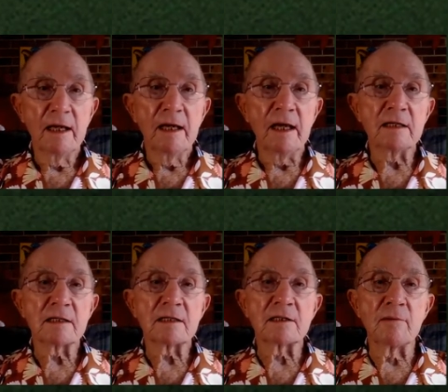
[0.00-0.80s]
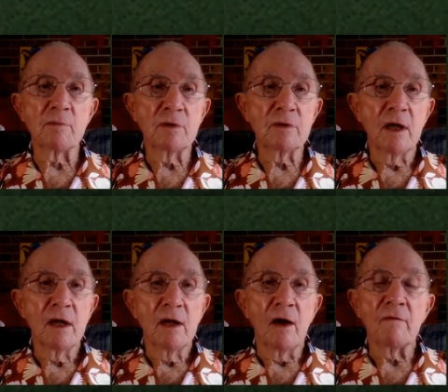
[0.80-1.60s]
It is a symbol
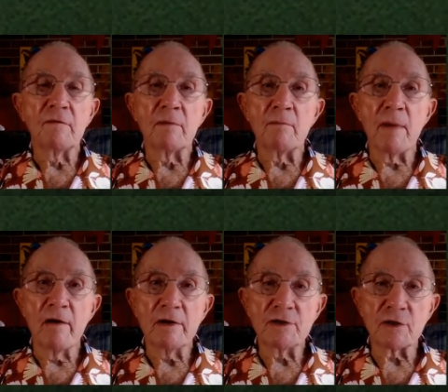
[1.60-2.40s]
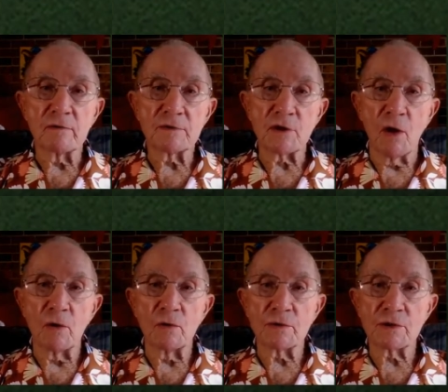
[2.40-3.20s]
of the marriage of
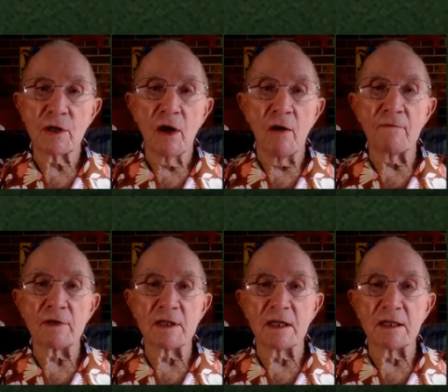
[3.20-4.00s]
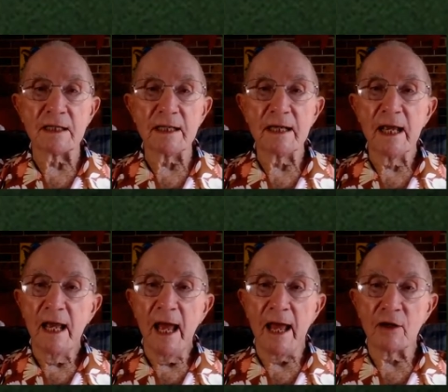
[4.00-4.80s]
souls, of fertility
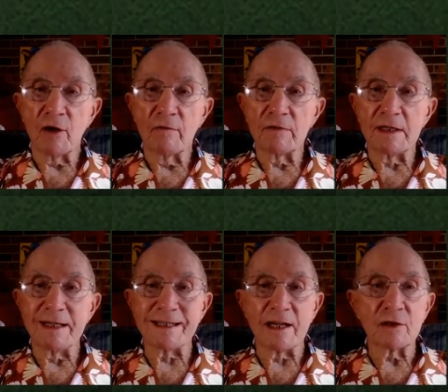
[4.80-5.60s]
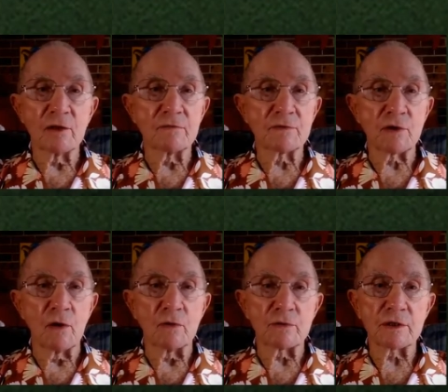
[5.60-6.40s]
and of the descent of
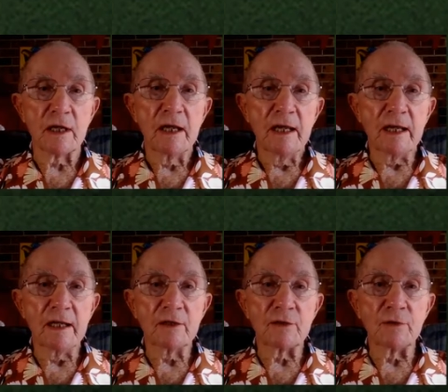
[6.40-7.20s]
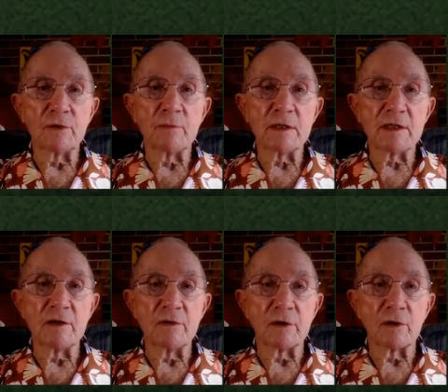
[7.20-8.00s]
souls into the
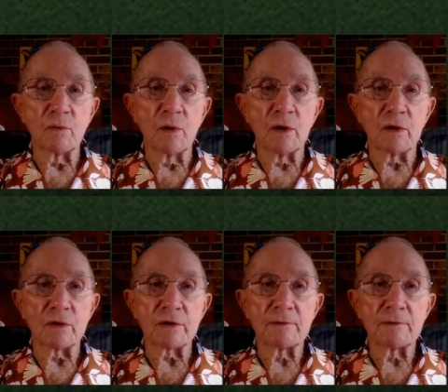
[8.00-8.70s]
material world.